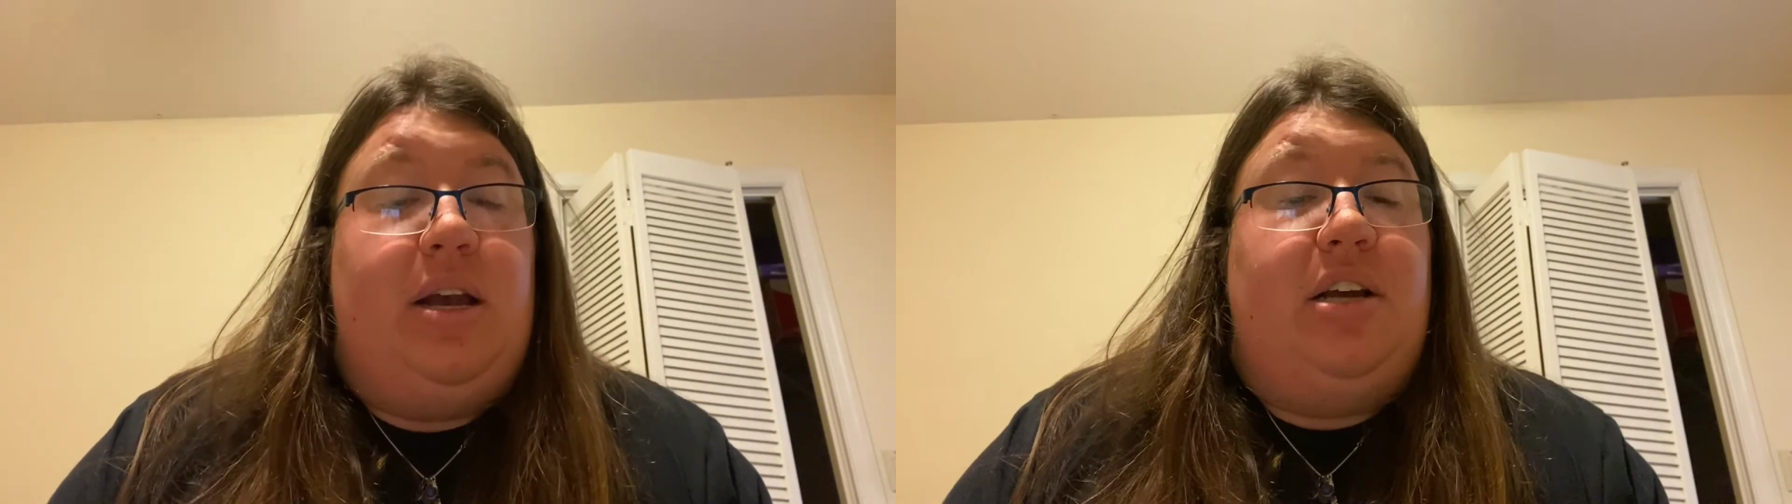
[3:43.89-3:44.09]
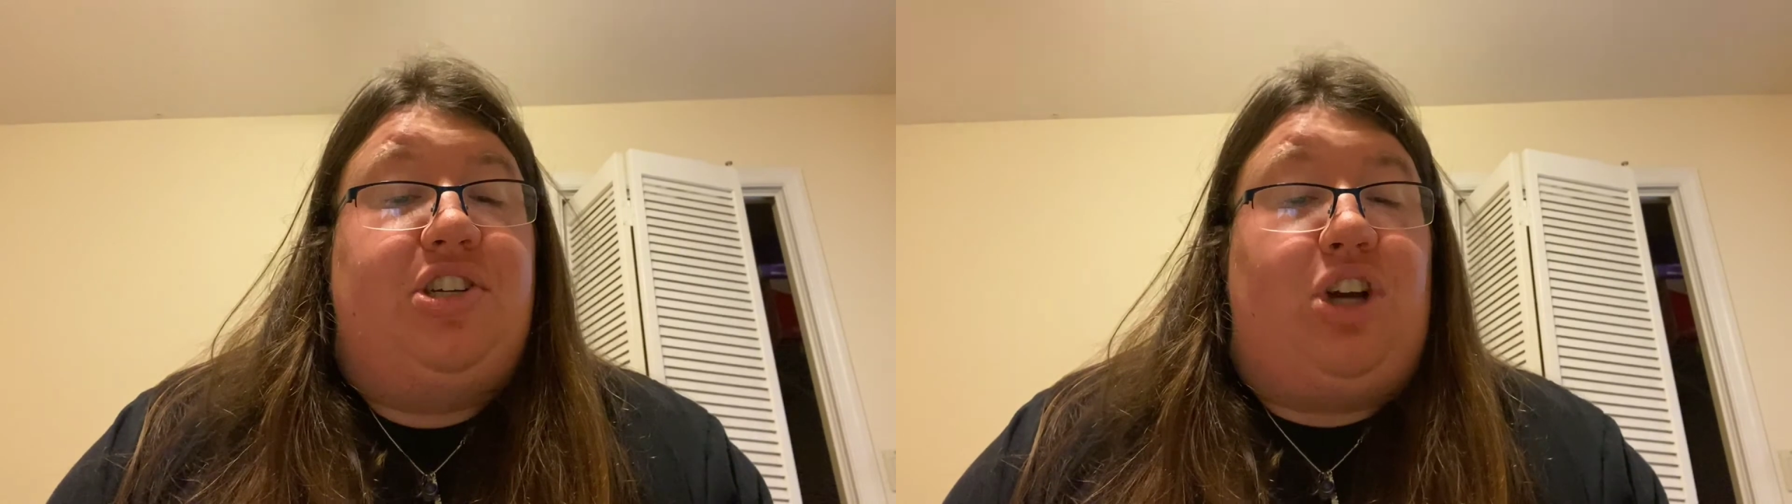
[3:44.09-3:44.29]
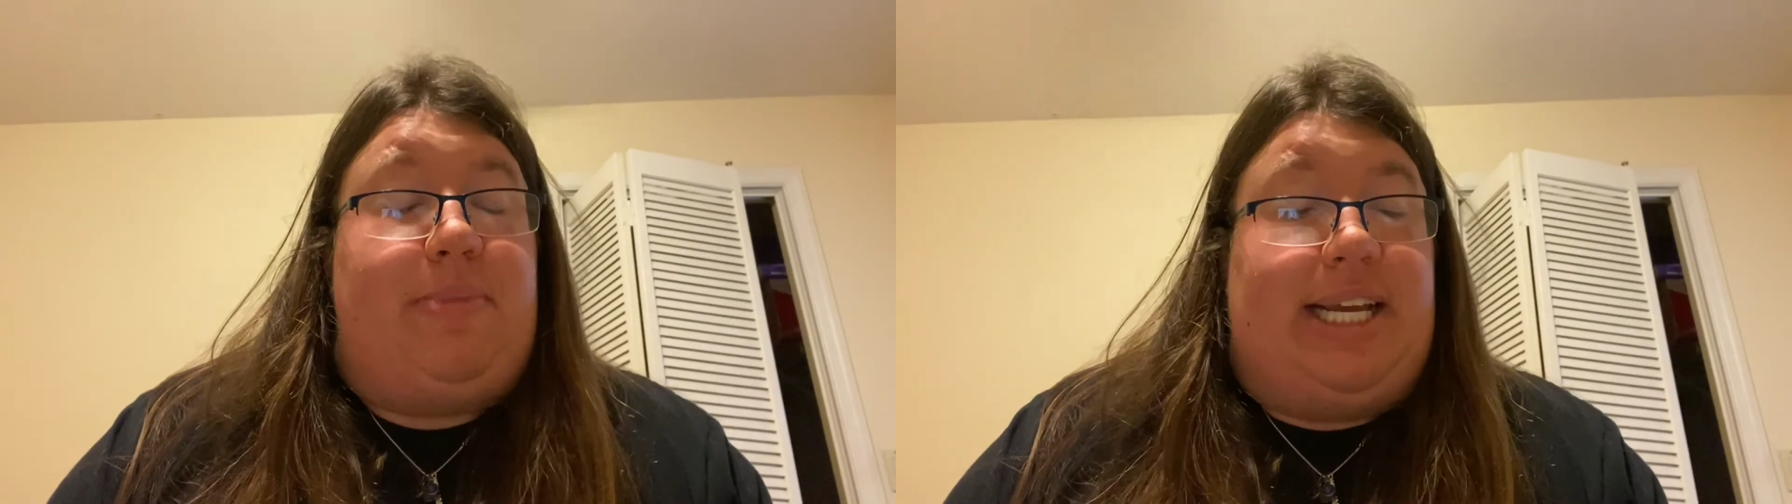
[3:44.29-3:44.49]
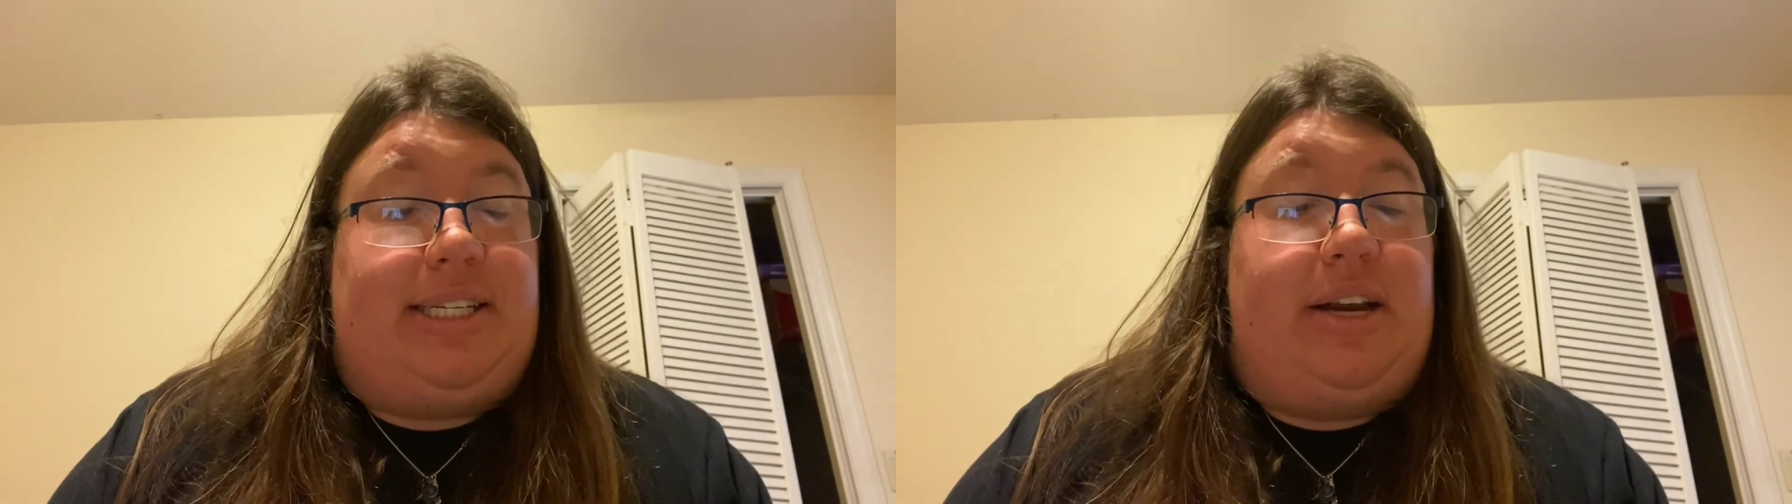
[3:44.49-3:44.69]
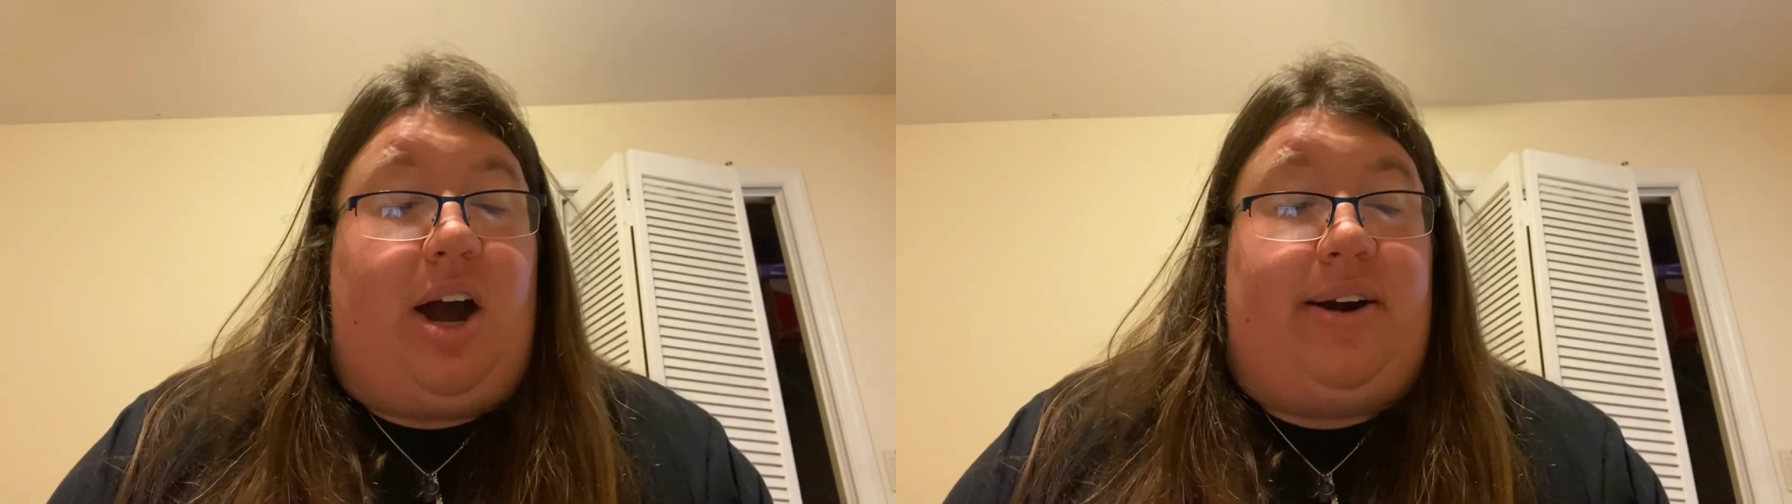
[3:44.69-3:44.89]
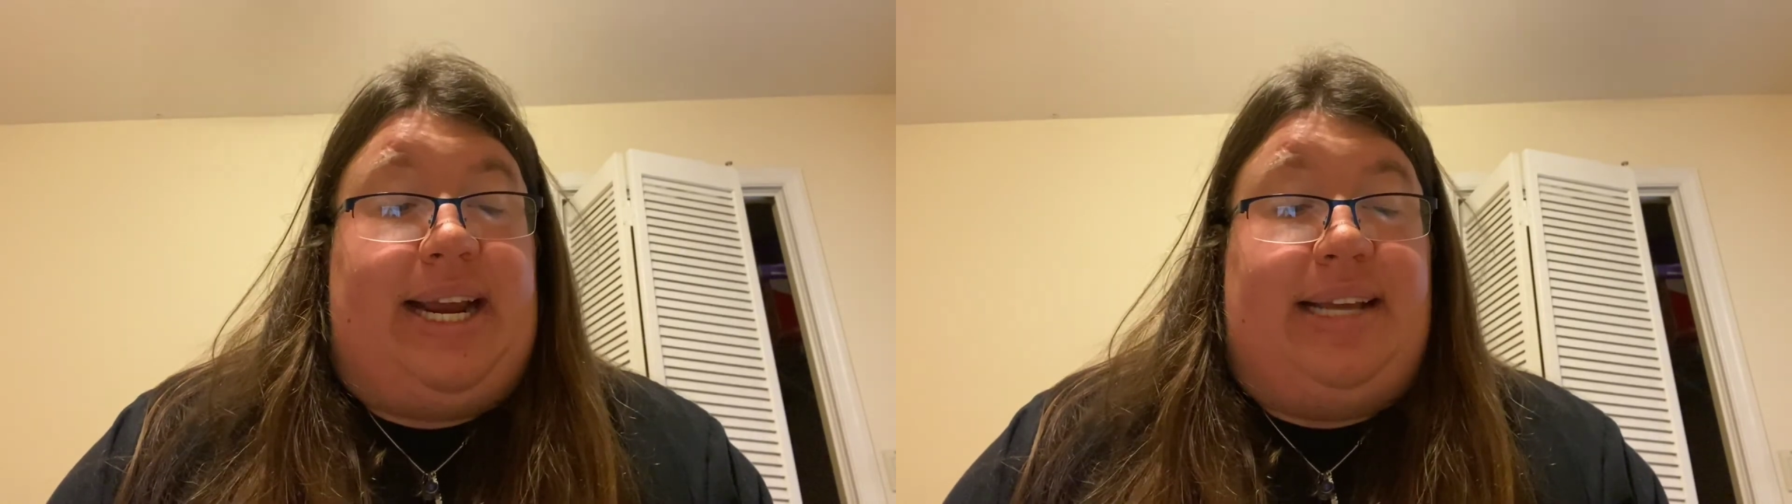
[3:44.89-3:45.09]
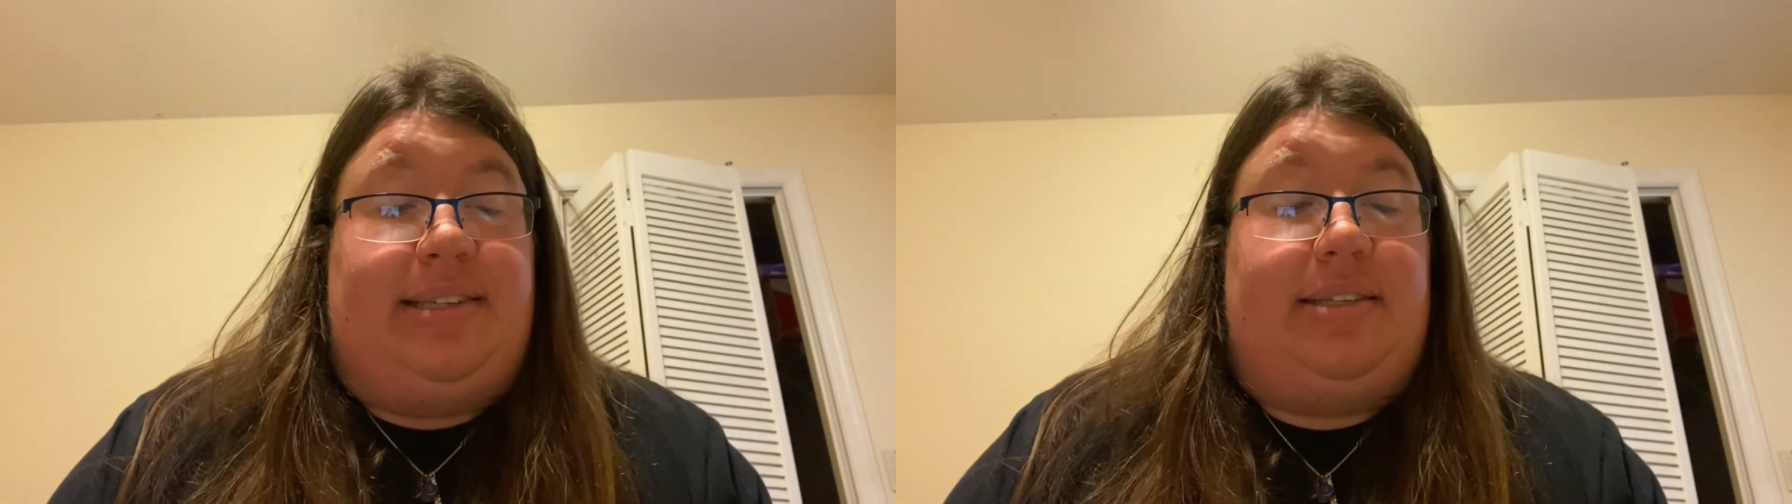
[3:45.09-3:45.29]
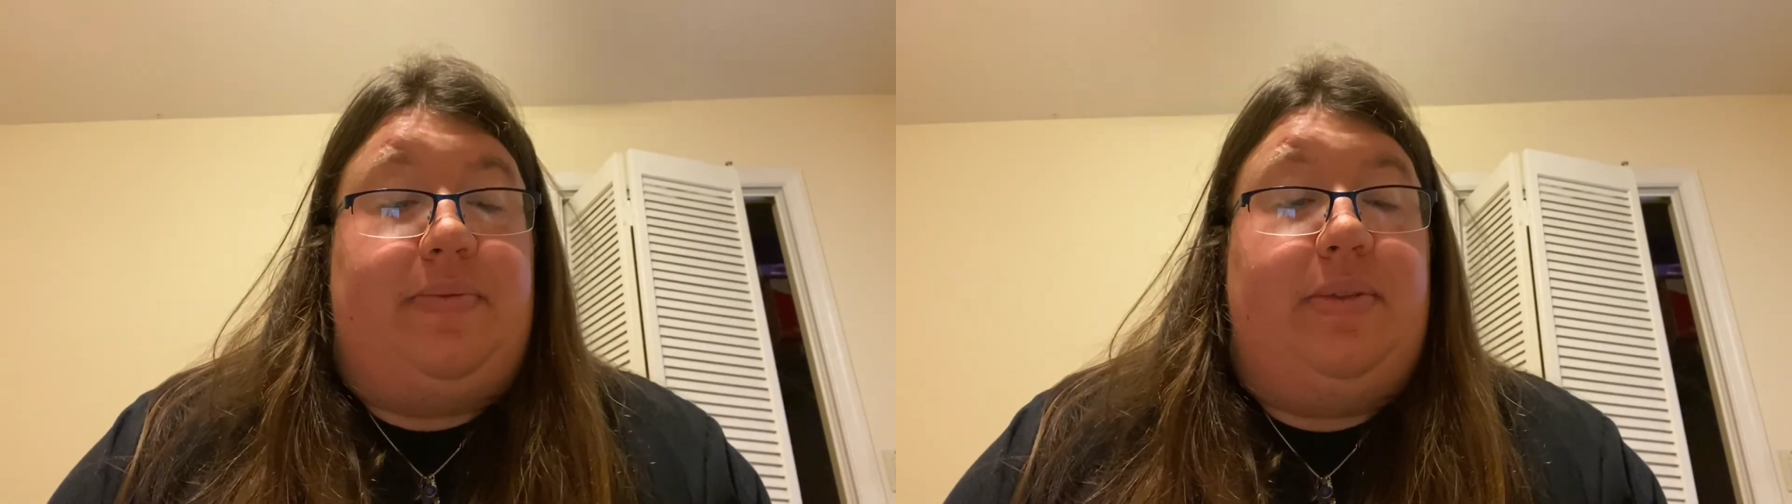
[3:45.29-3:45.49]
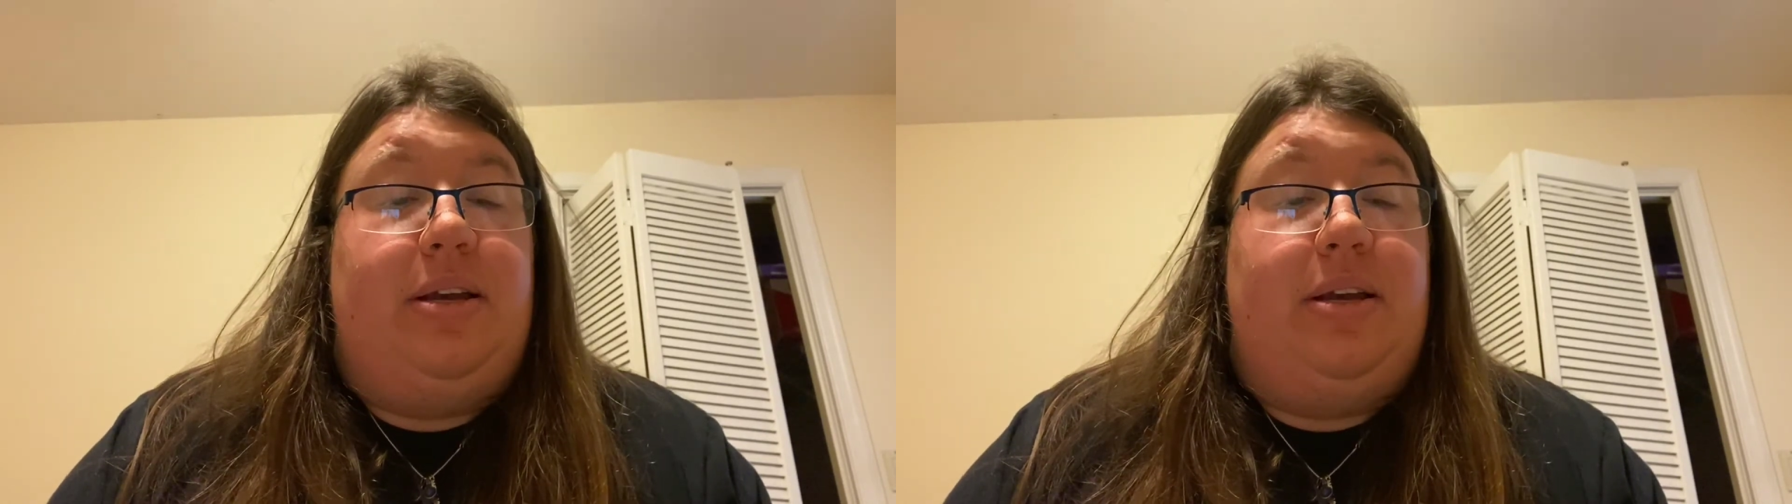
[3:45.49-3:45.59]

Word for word: Show me a denarius.